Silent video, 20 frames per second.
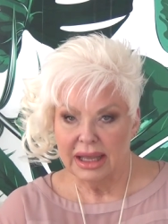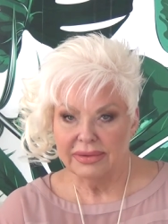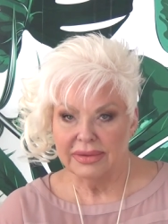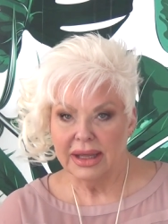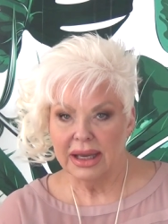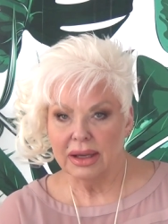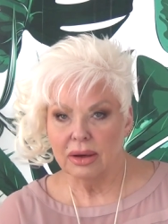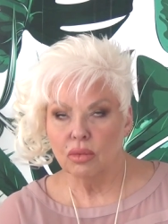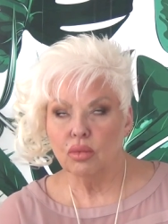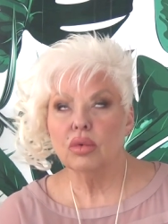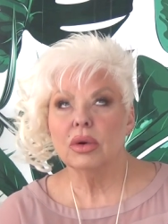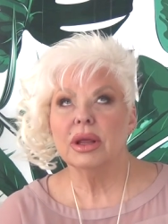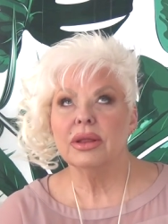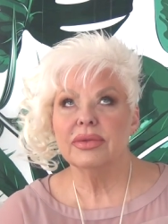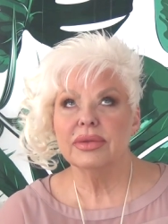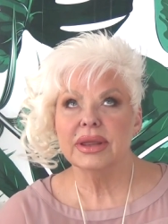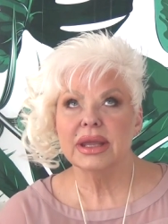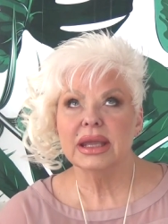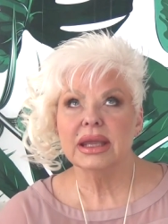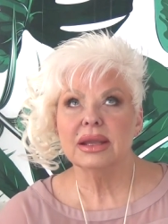The,
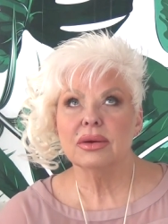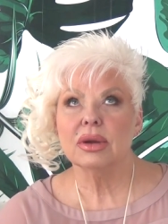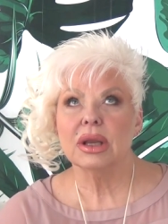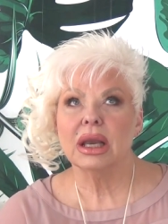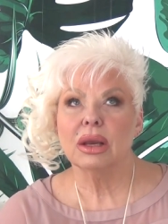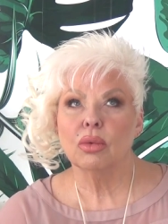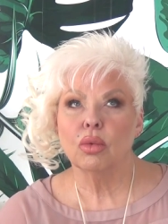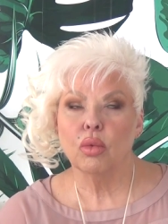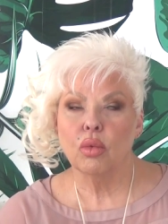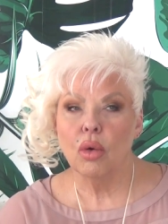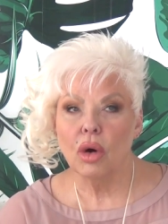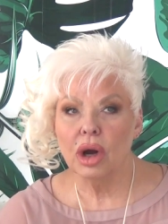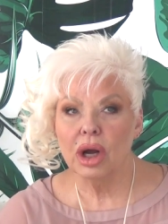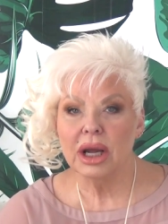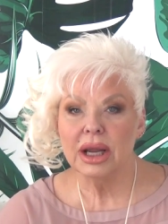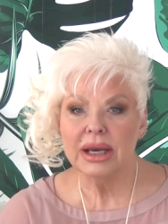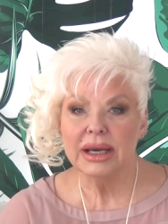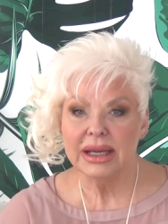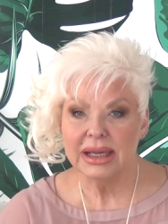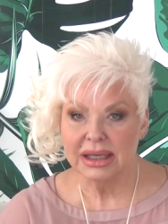the
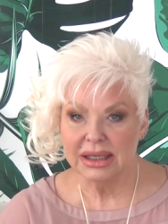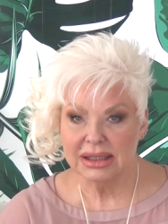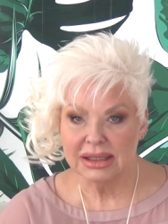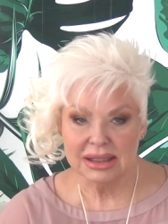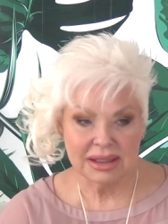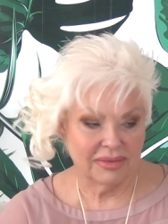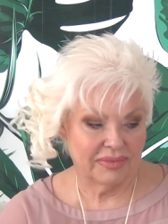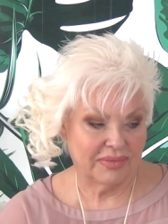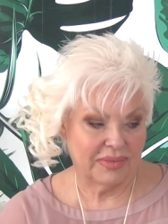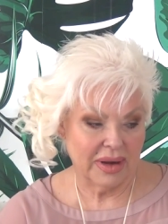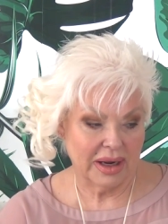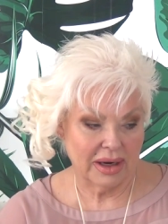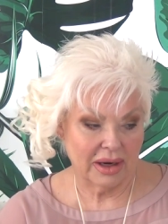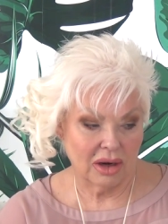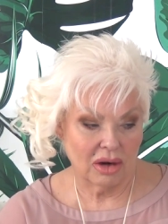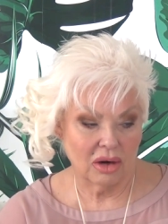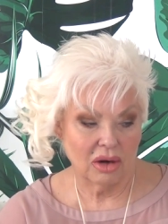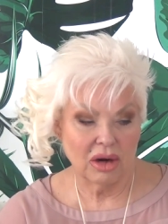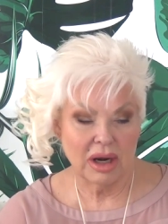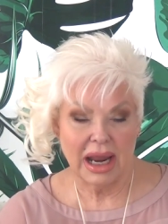one is the
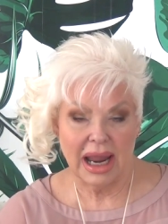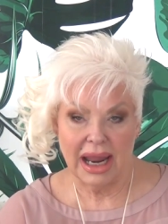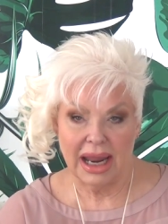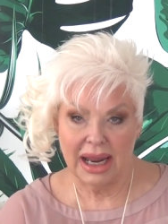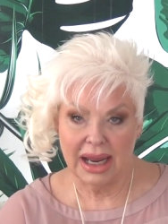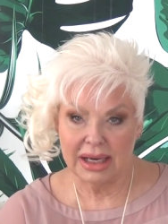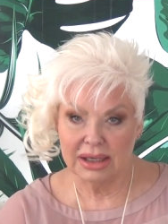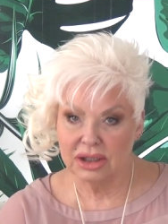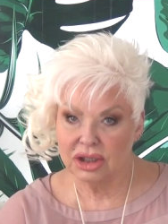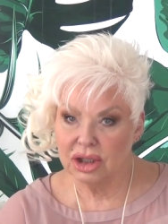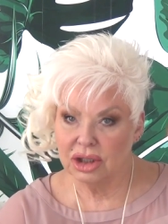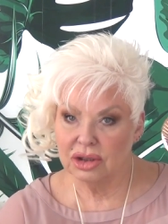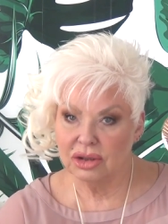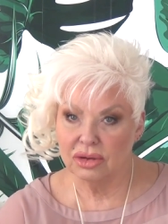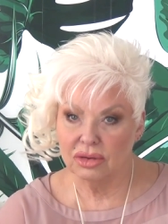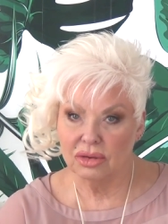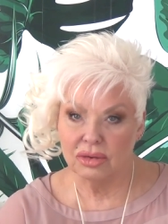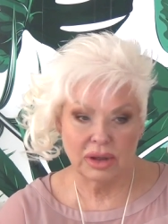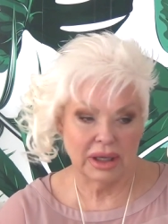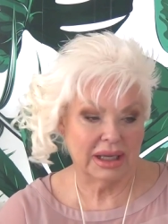fair and
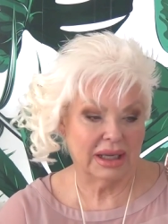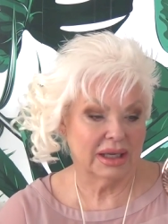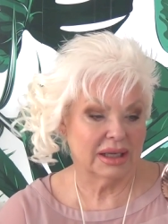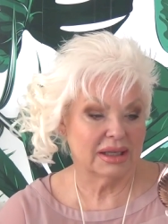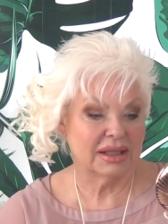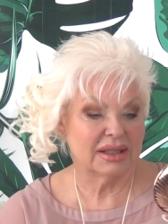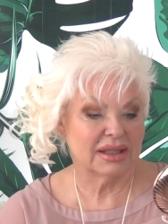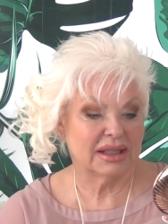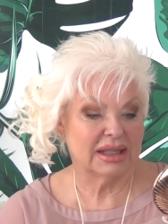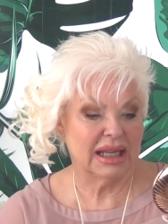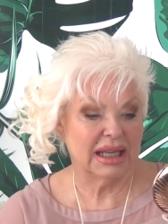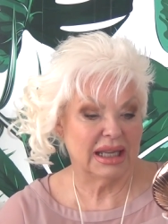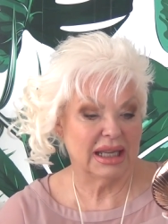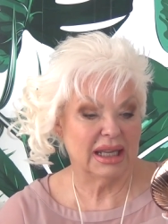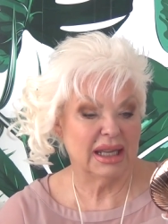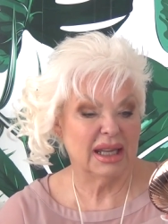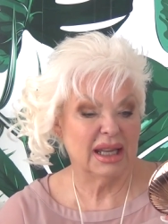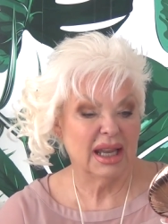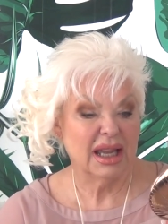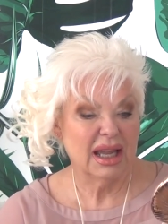two is
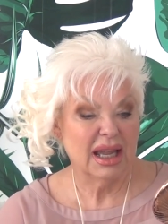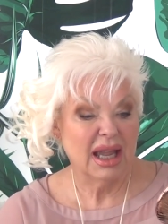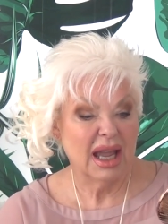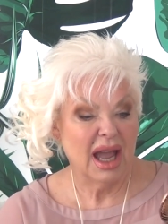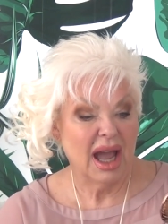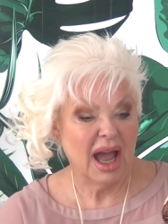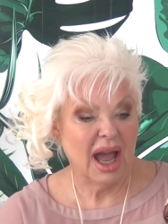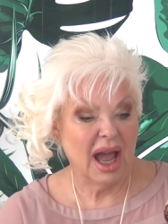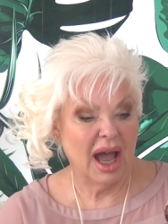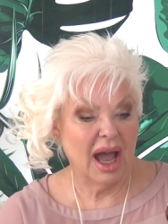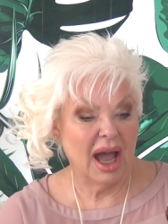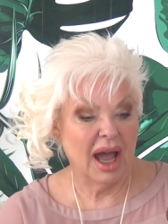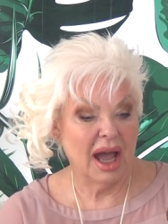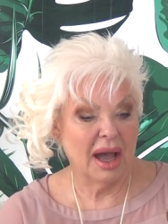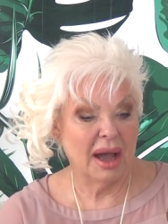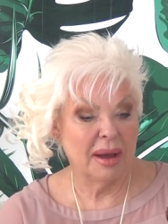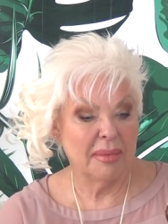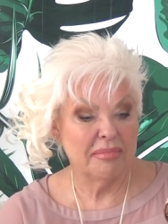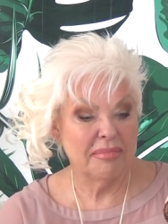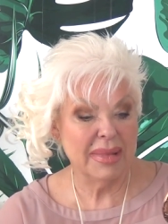the
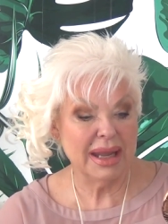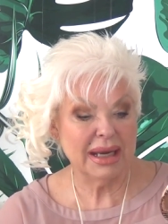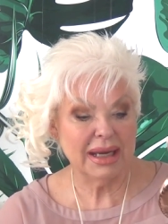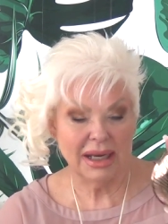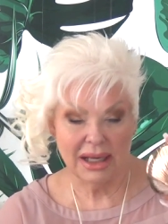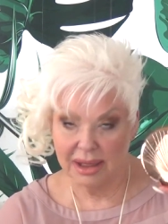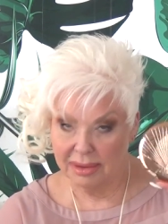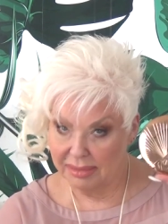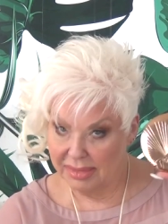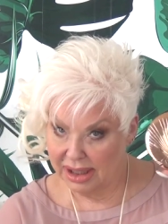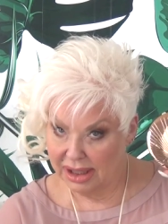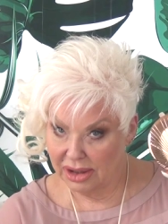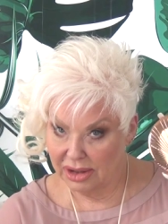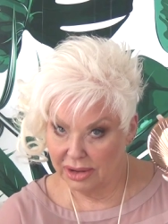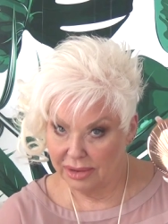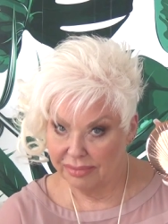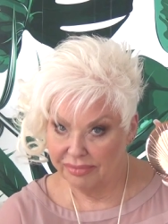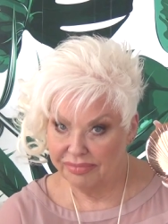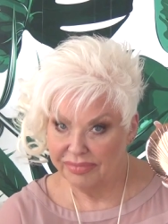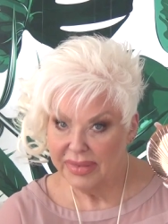uh, medium
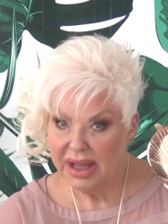here.